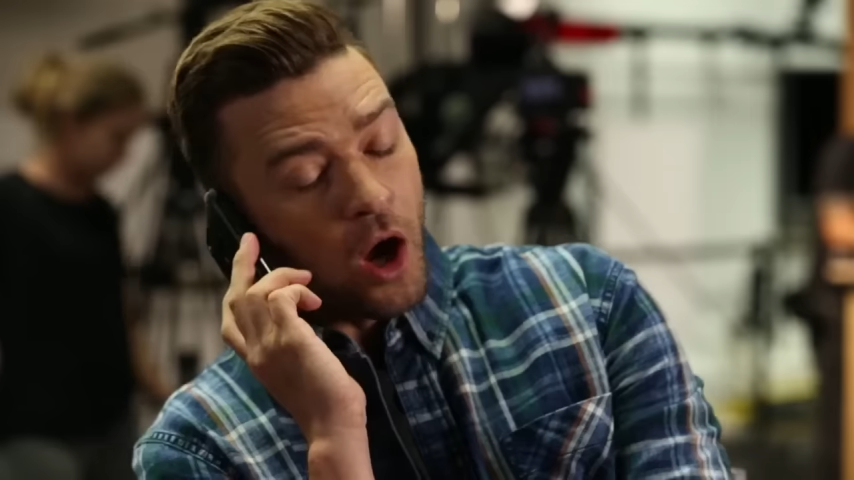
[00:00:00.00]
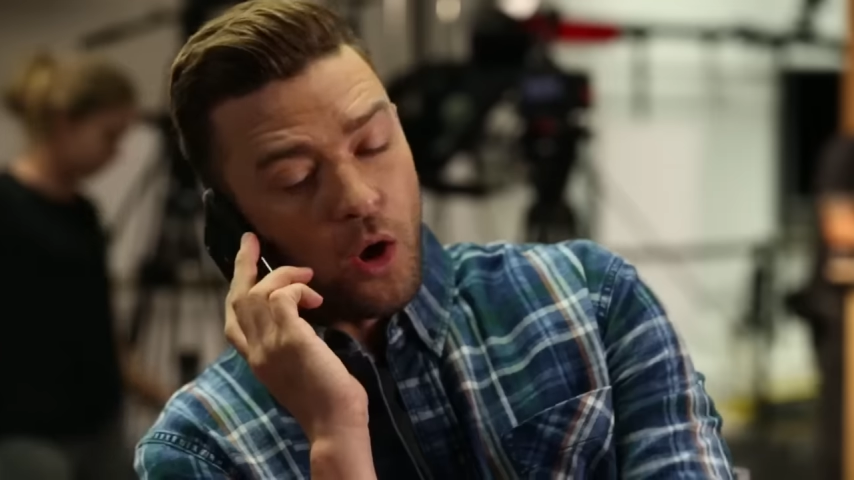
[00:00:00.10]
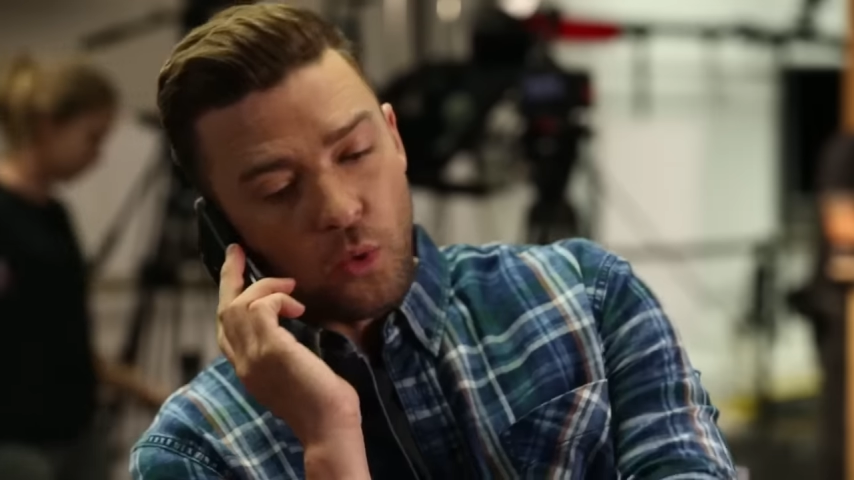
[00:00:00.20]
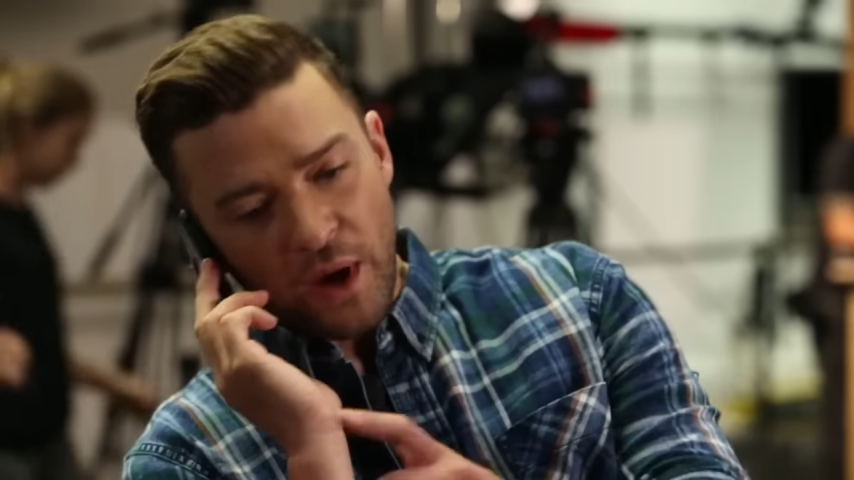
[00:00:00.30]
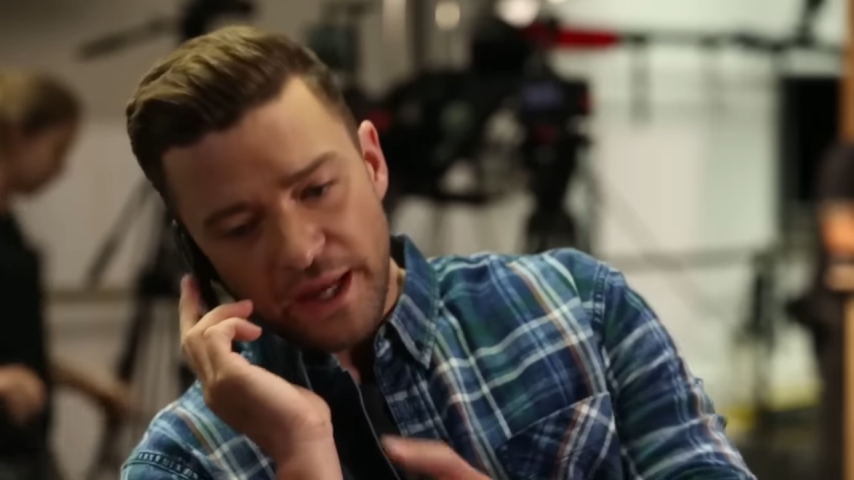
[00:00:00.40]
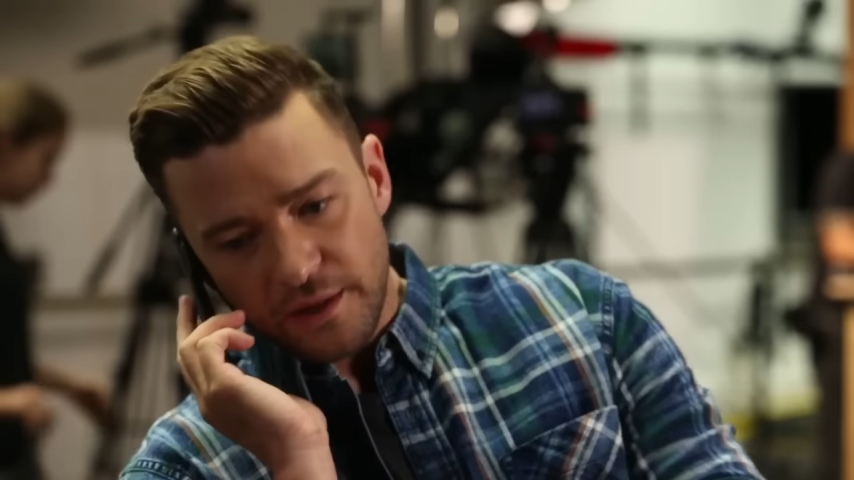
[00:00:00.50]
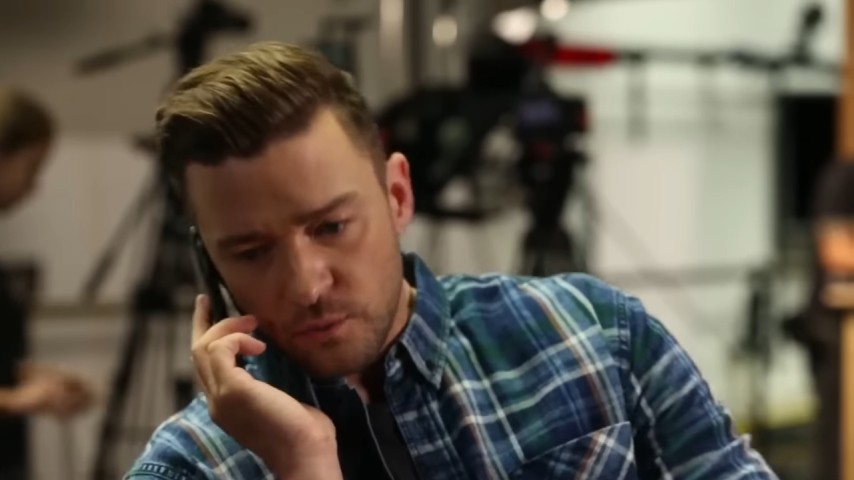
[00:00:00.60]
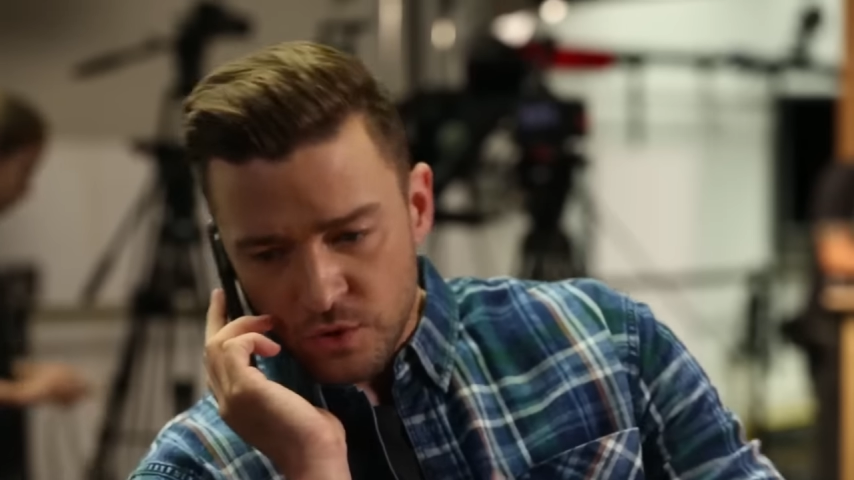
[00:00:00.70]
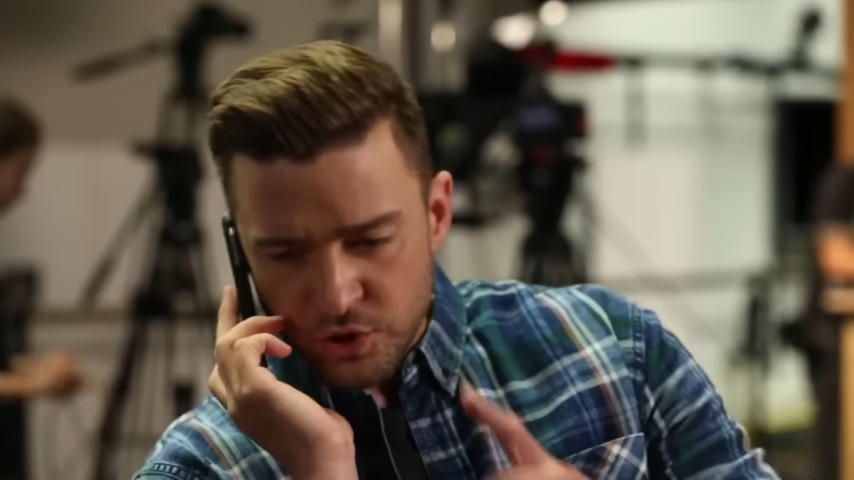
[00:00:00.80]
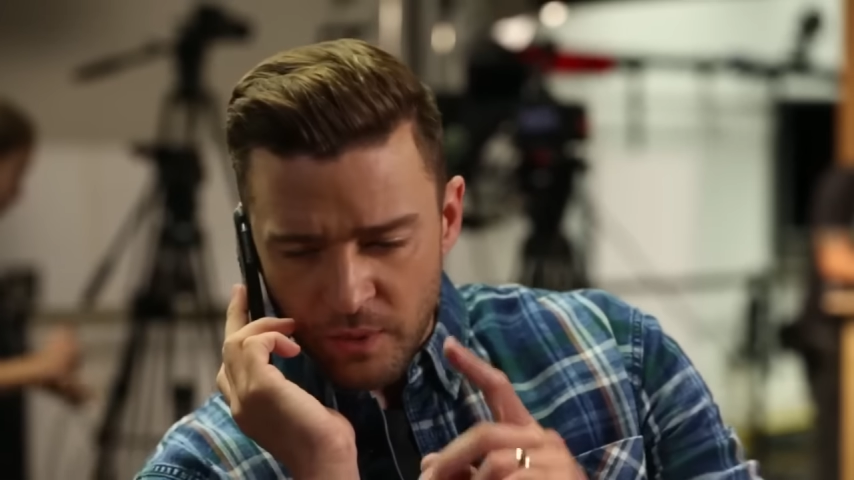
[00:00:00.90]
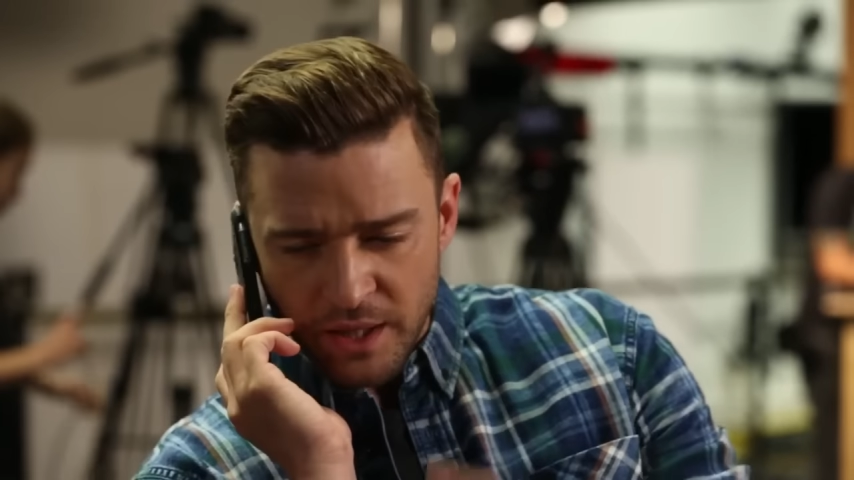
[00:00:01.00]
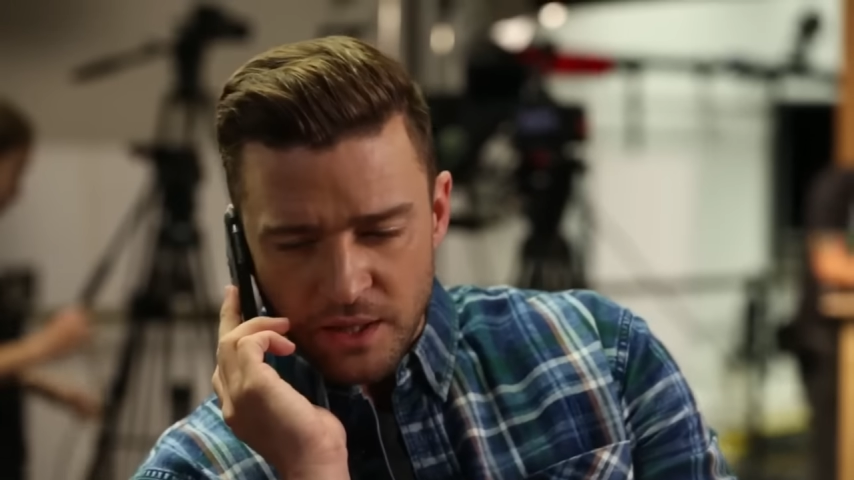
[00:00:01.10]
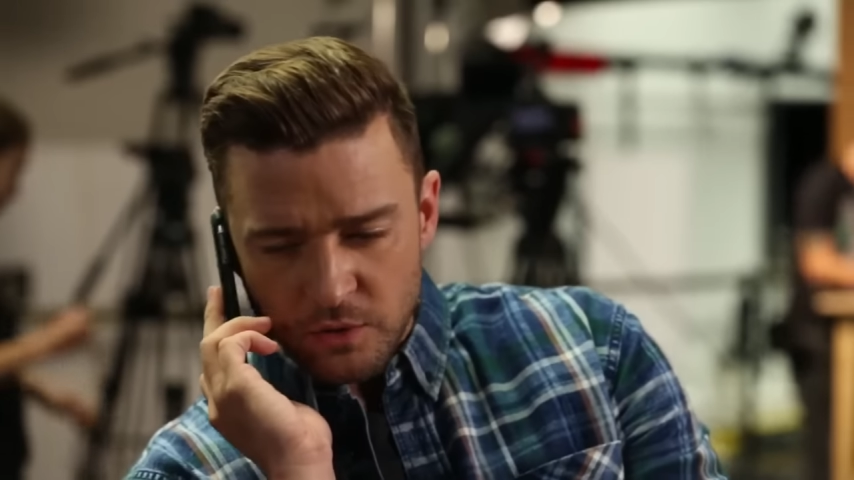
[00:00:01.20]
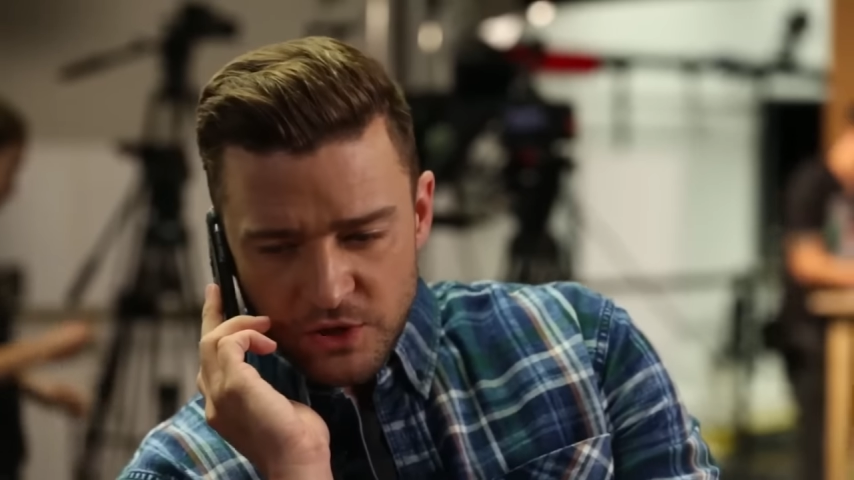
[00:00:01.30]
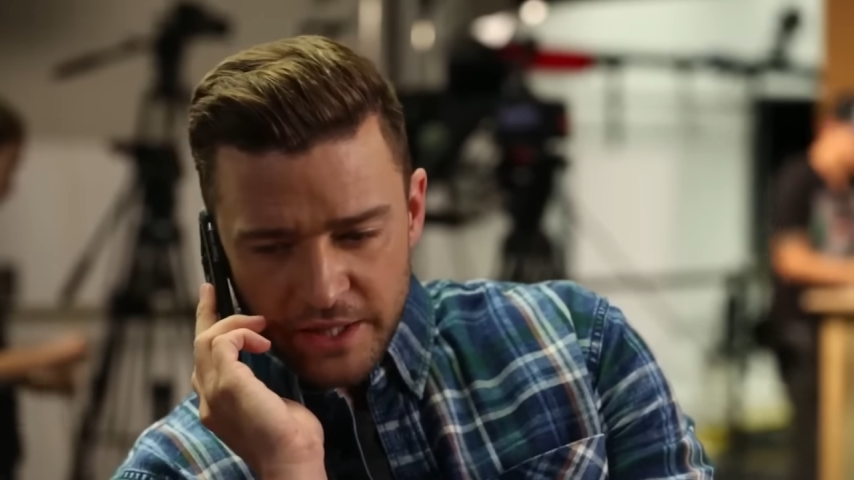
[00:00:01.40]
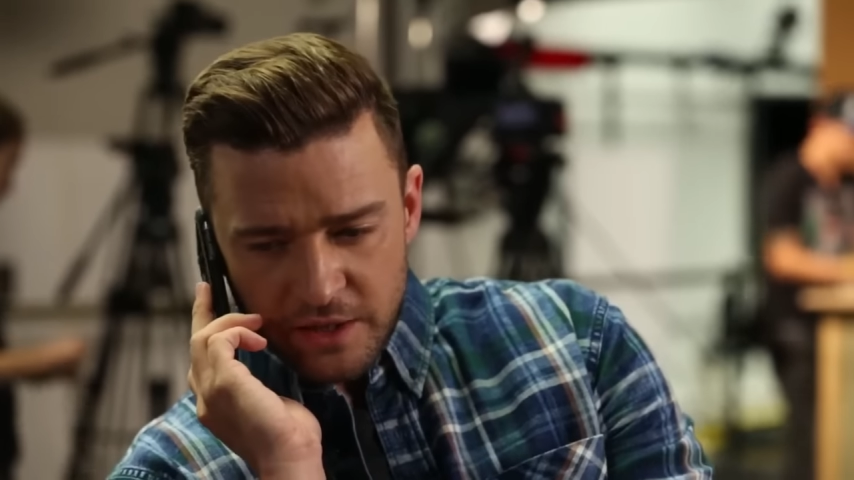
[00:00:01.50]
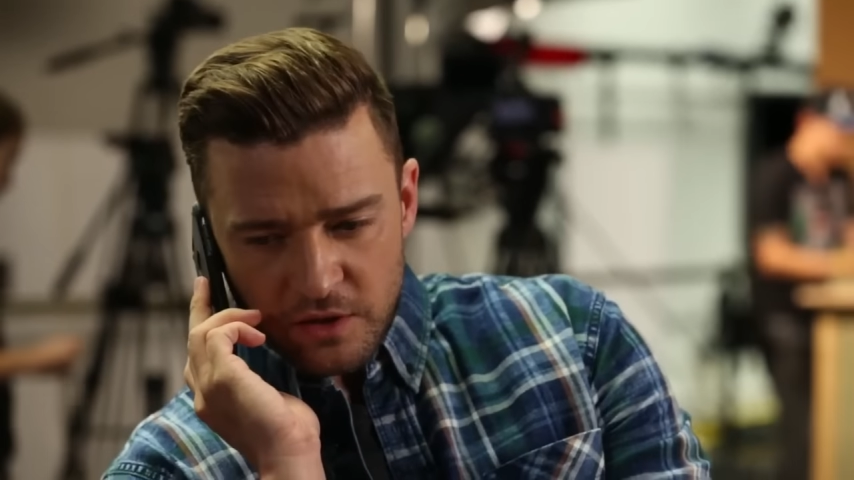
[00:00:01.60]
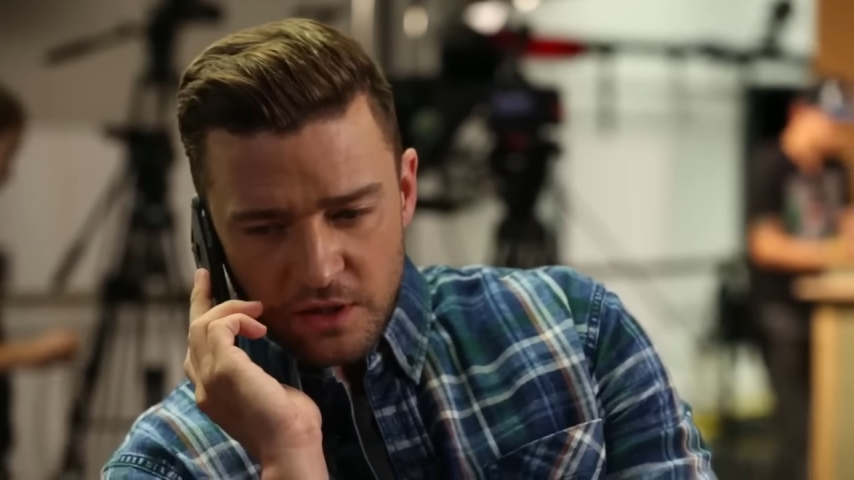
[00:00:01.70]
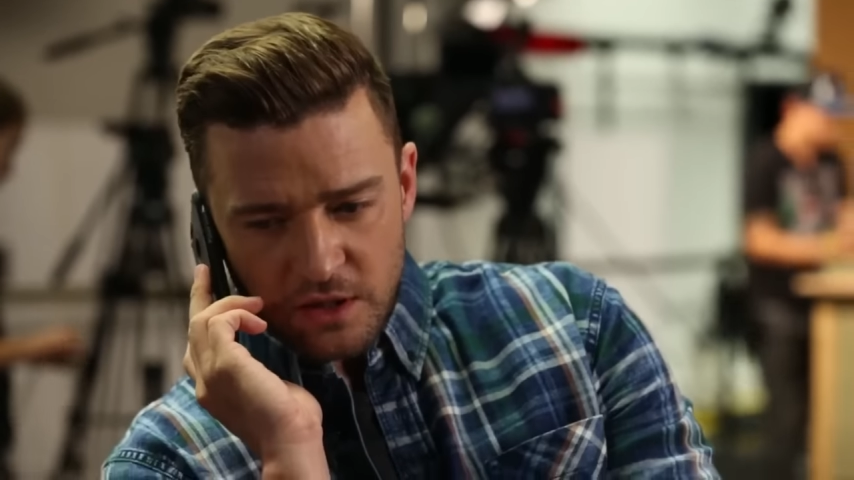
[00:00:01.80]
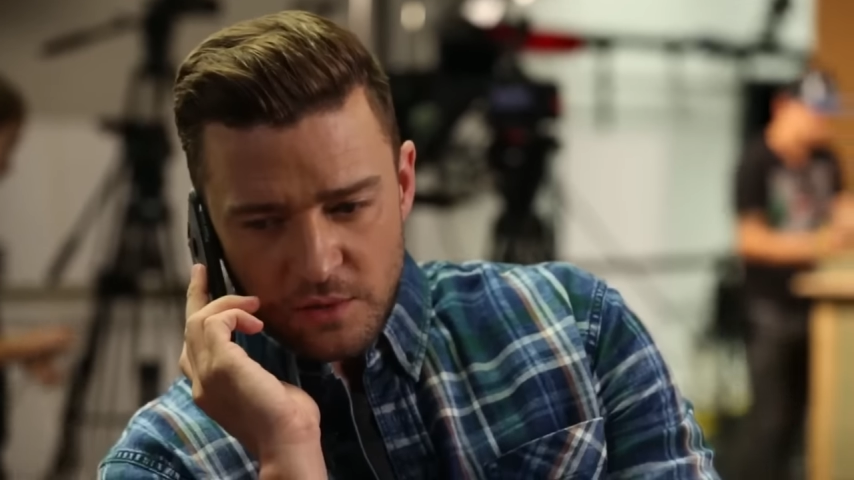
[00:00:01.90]
Oh, wait, would you mind double checking
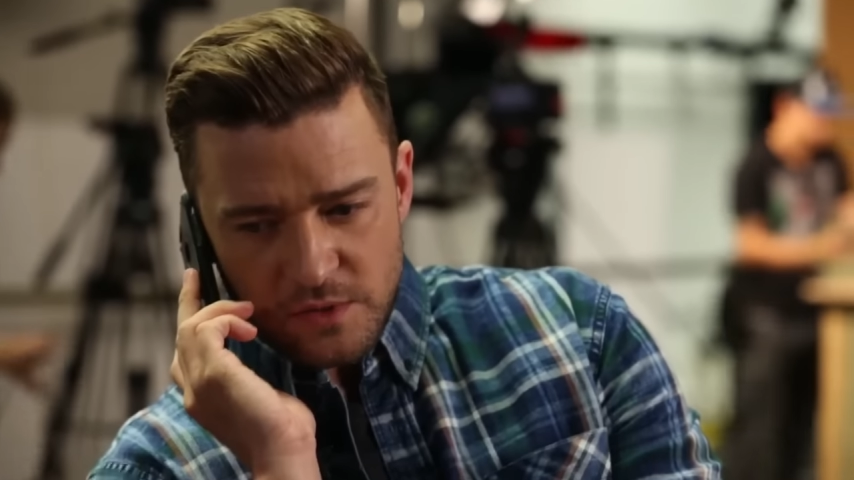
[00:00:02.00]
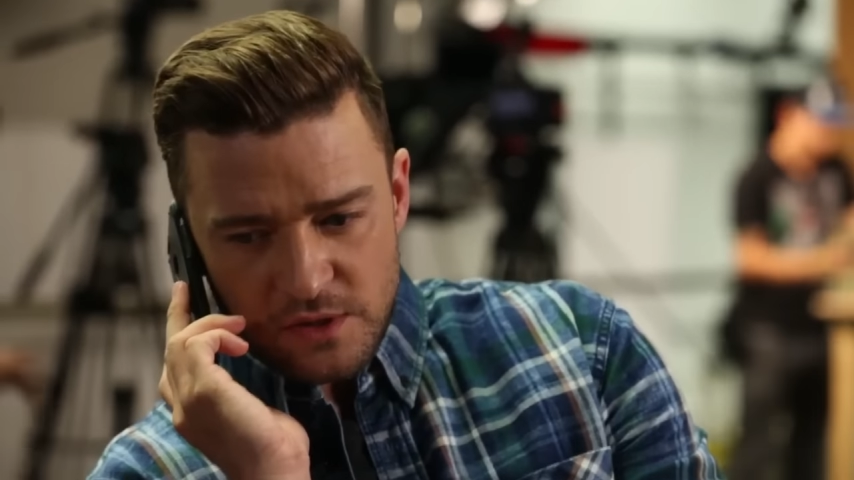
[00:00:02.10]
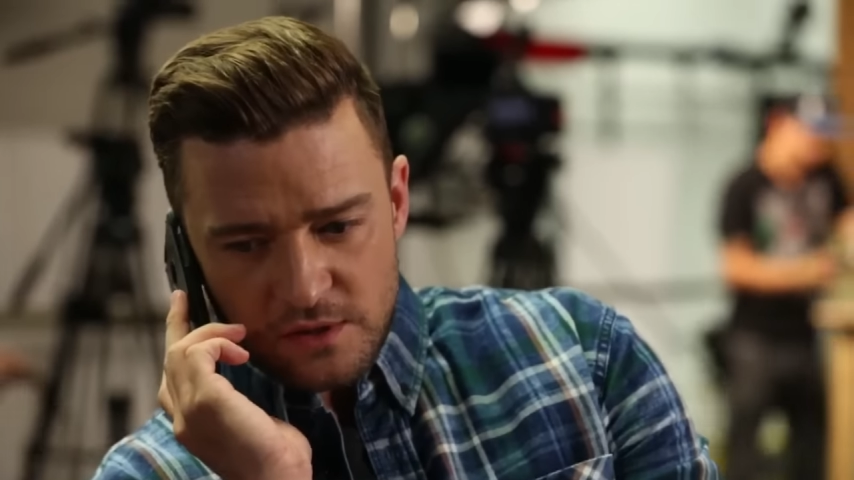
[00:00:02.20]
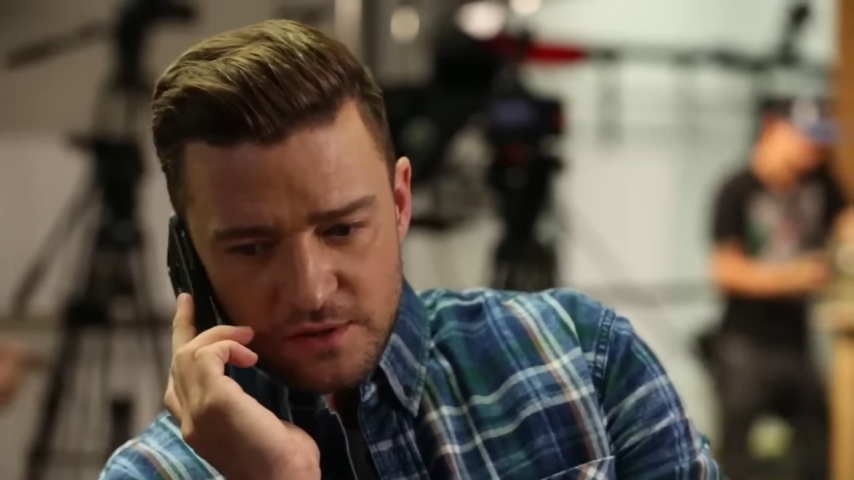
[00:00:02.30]
on the clubs?